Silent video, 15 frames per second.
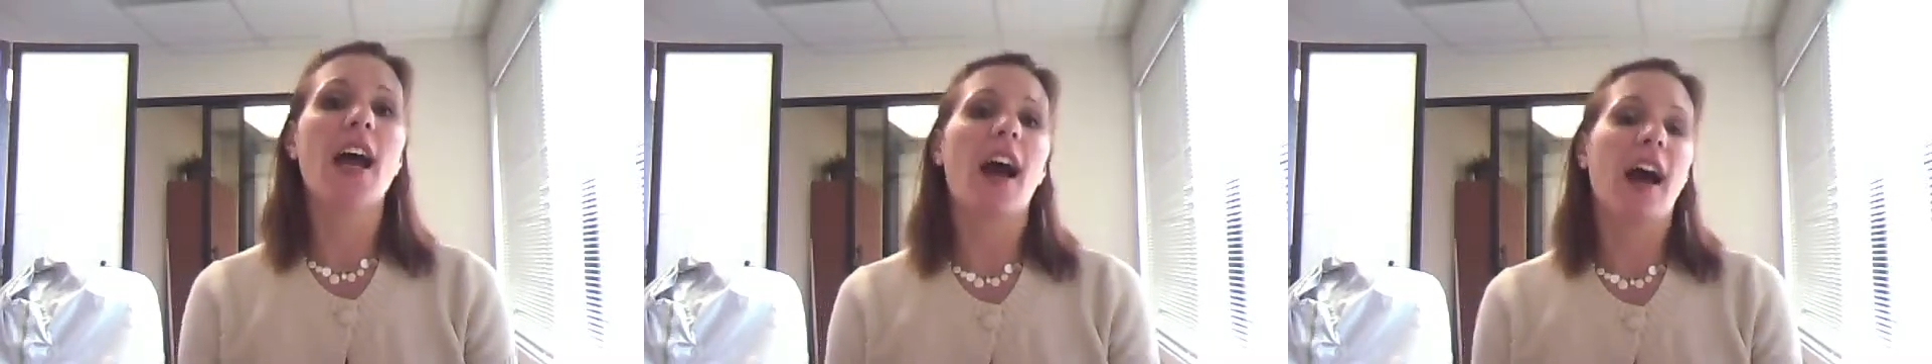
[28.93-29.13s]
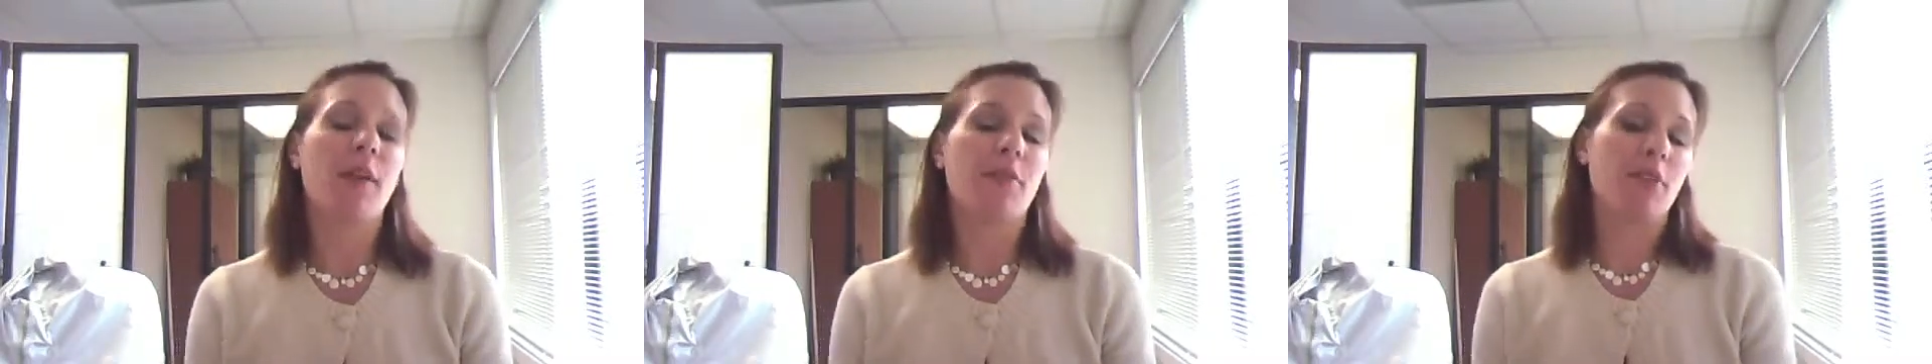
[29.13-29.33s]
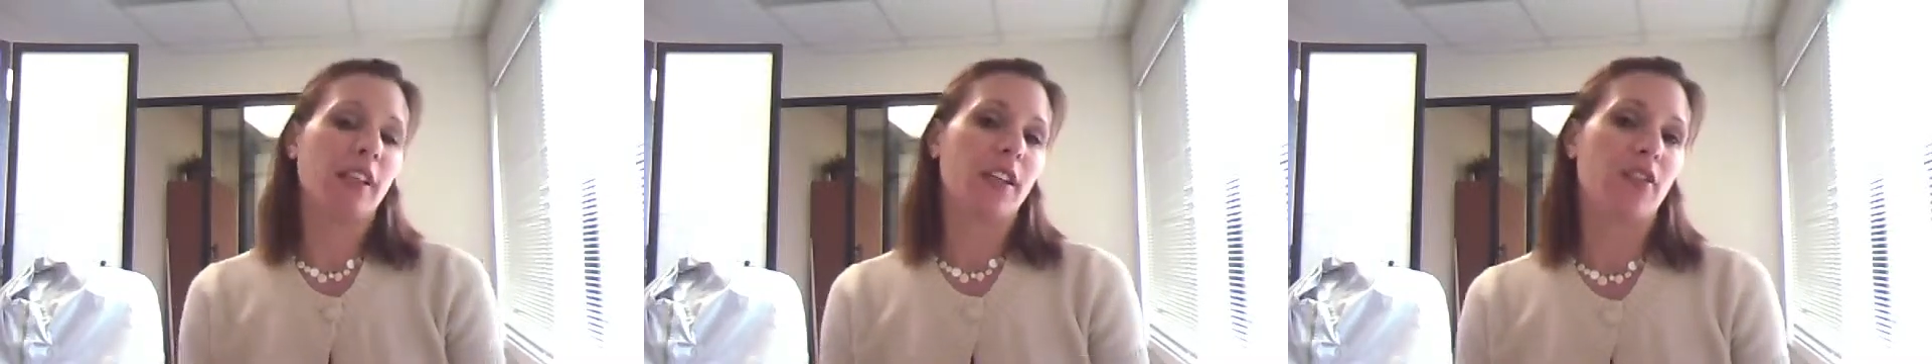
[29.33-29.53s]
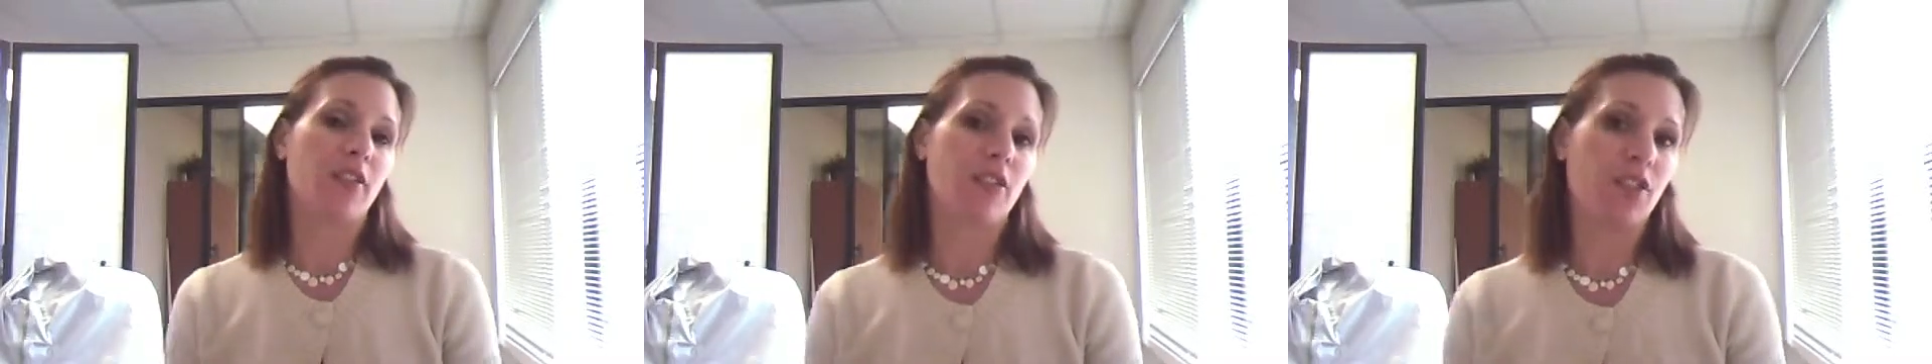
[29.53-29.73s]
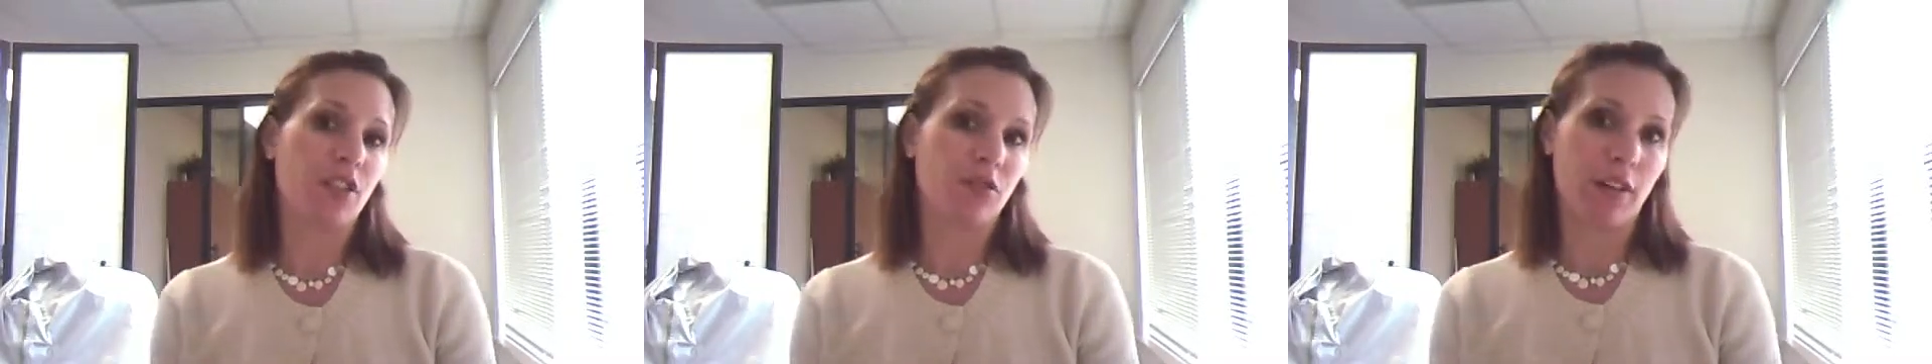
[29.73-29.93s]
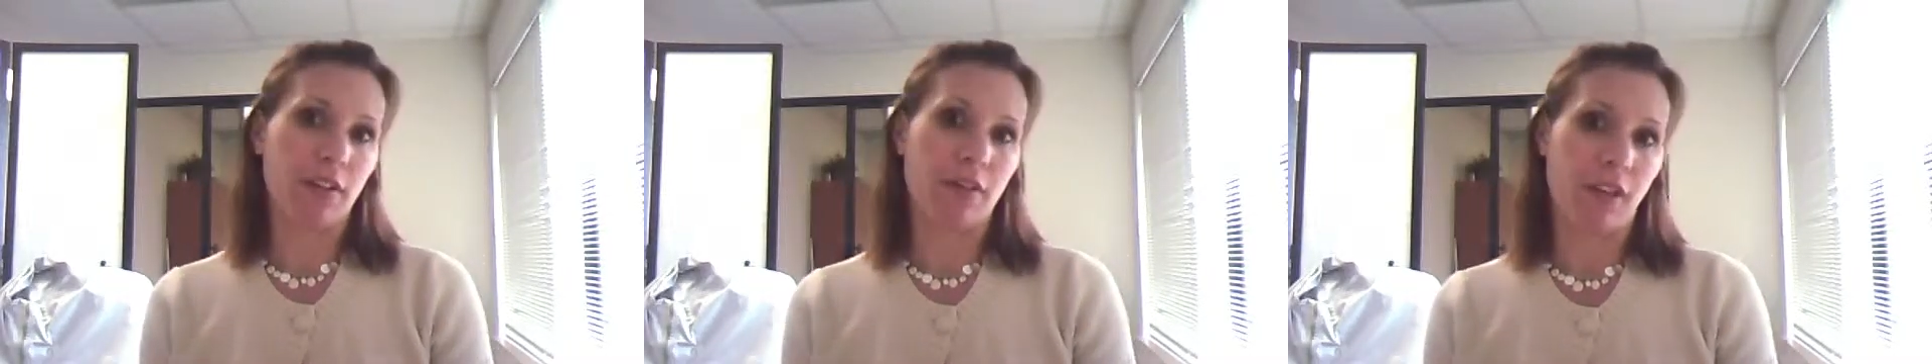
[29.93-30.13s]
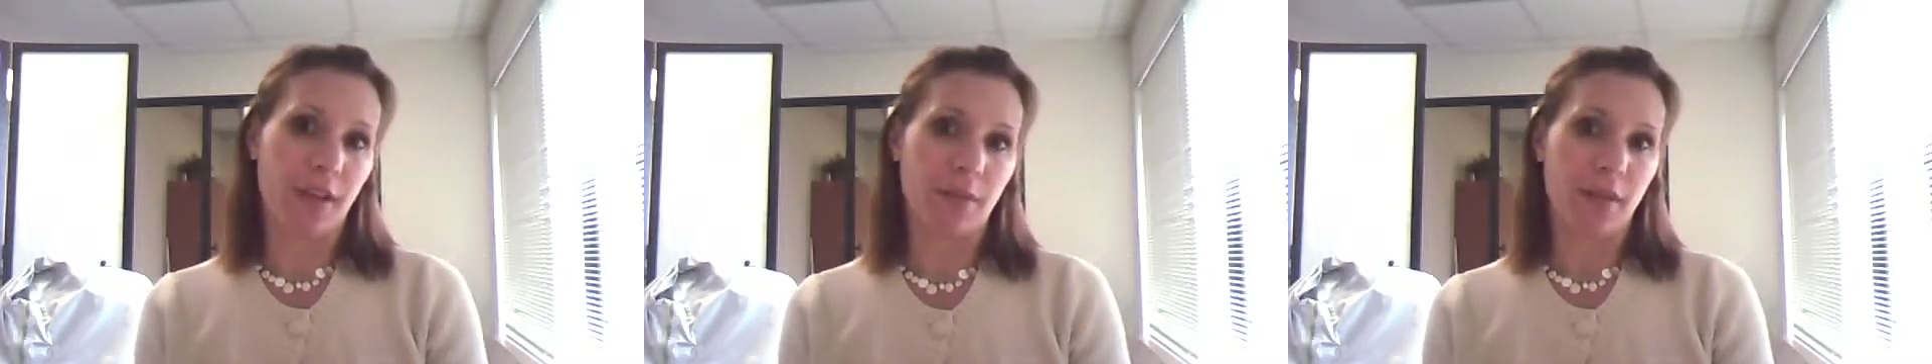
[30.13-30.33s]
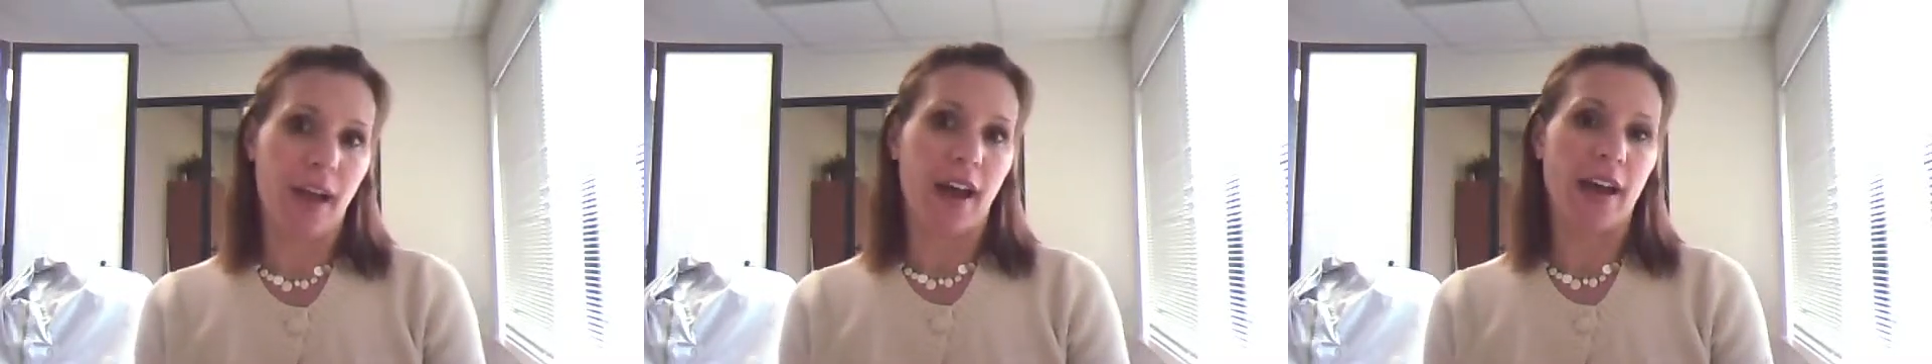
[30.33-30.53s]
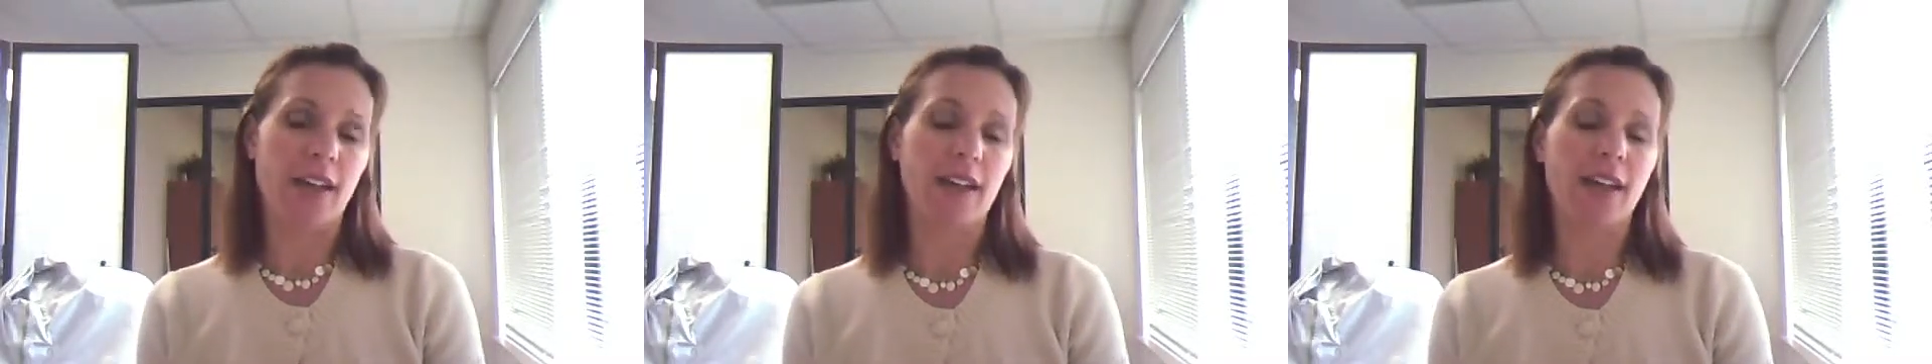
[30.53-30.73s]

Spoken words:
I really encourage you to reframe that.